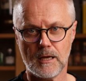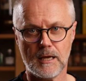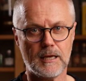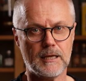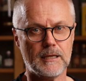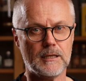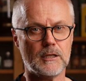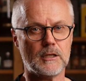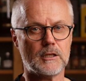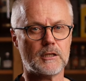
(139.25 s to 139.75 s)

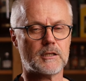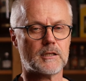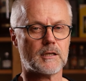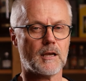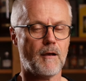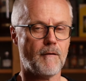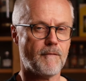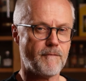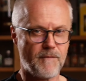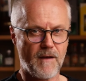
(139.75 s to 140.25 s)

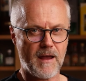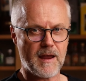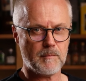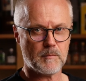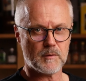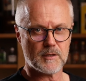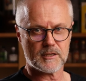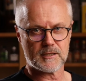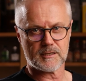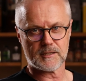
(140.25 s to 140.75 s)
His
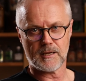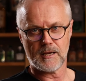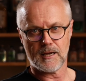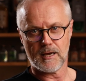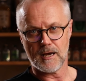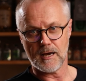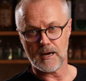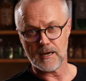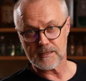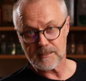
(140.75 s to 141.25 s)
famous
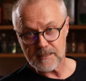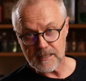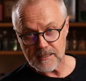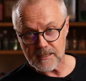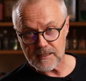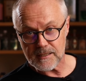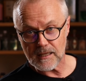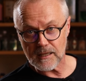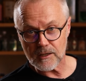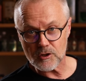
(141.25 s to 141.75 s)

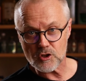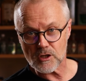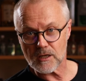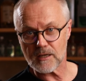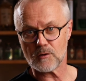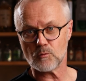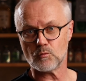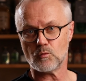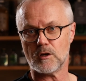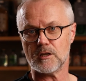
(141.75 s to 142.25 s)
Citadel
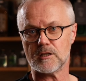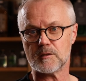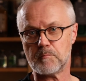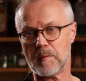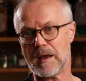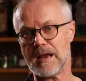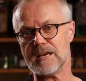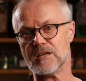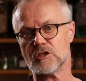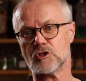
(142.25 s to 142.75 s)
gin was
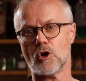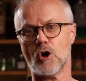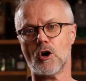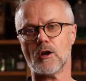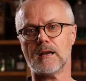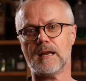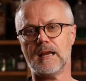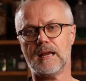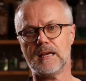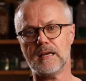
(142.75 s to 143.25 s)
based
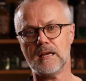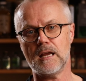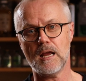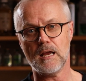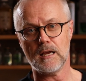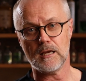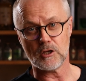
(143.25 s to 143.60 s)
on a